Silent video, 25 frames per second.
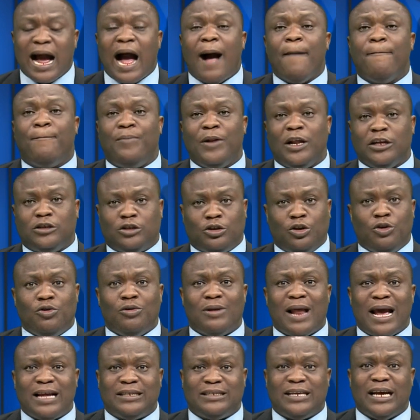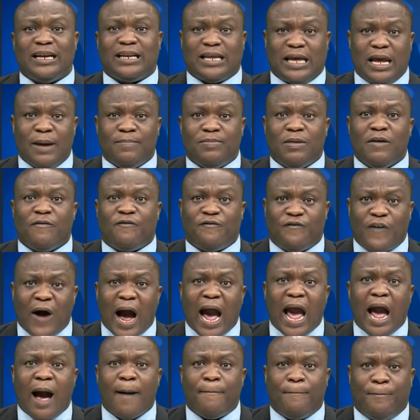Can Plateau United keep the
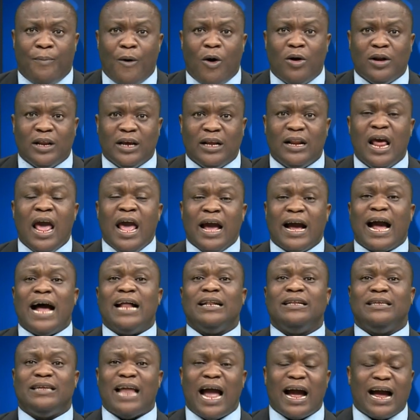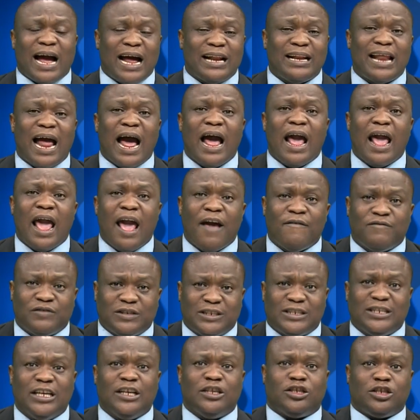fire burning? Can Dakada
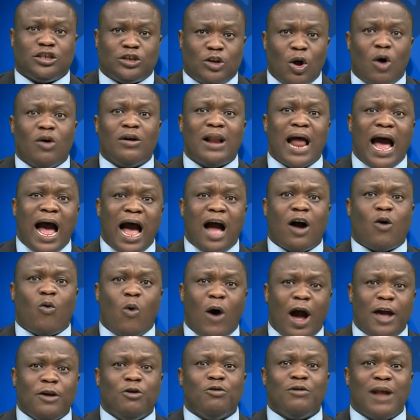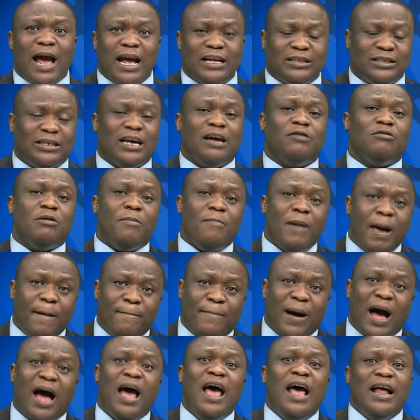FC stun Akwa United?
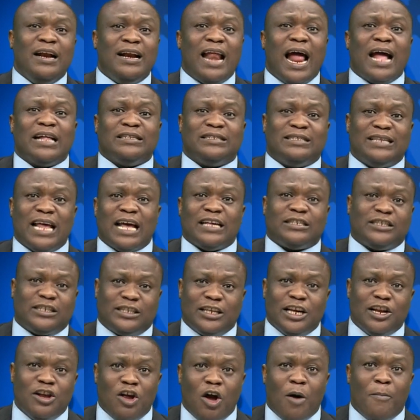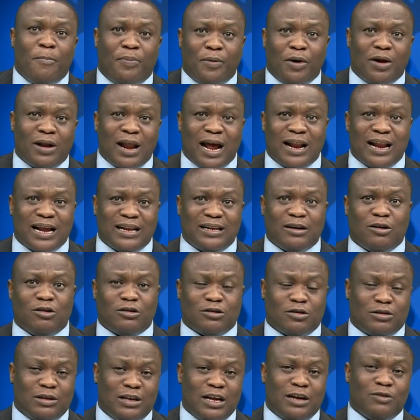Remember, that's their senior brother that
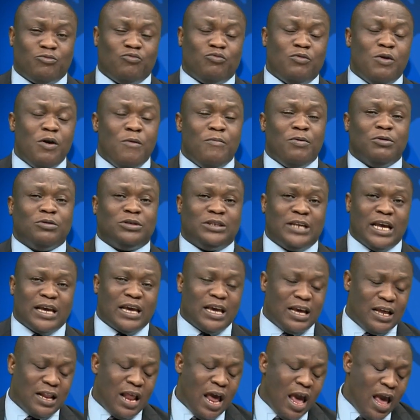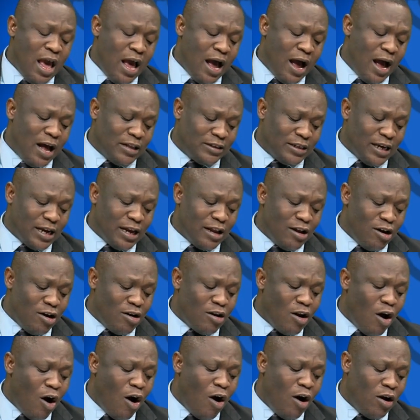they will be taking
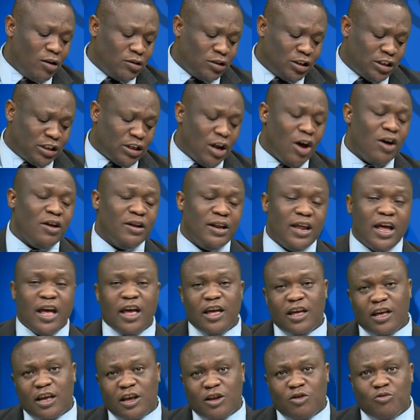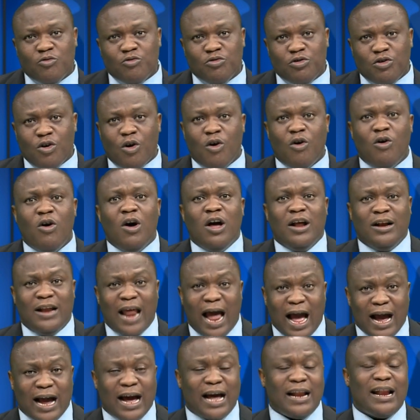on Sunday in Uyo.
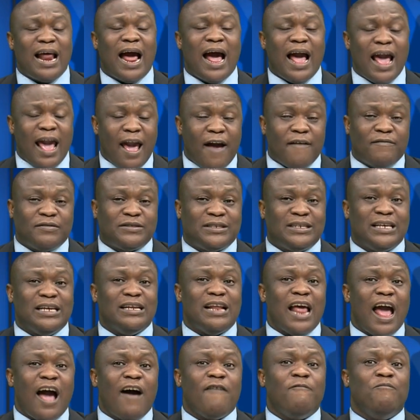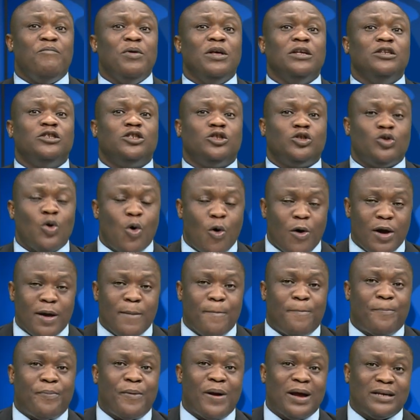Dakada FC, they have been so
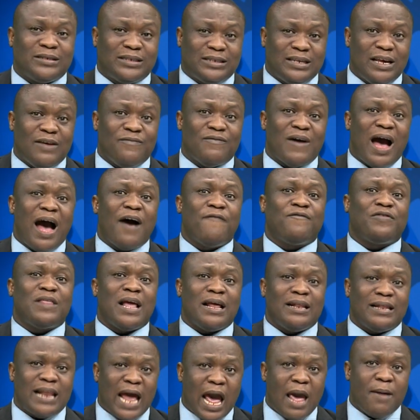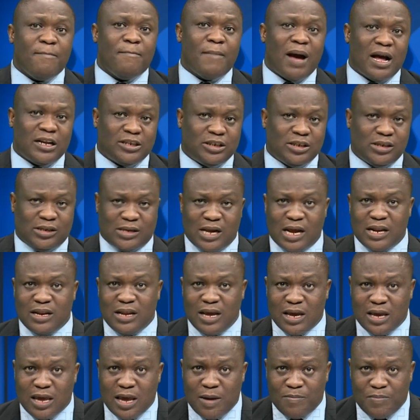impressive after 9 matches. Can
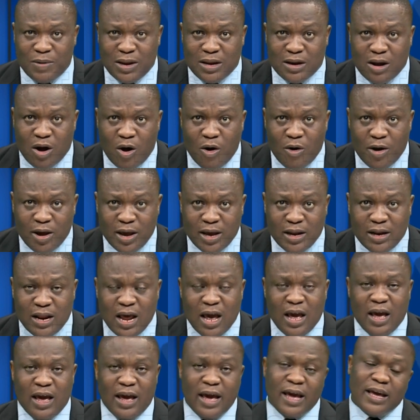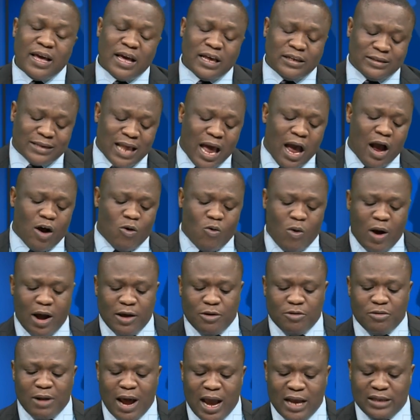they keep it going against
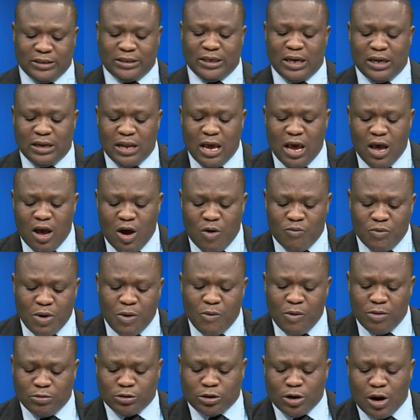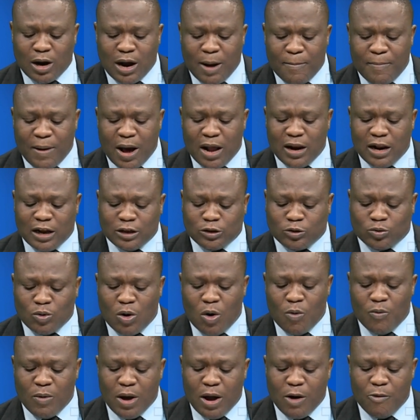Akwa United? We will talk about that
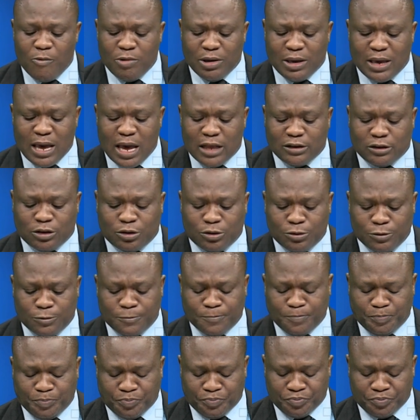one when we get to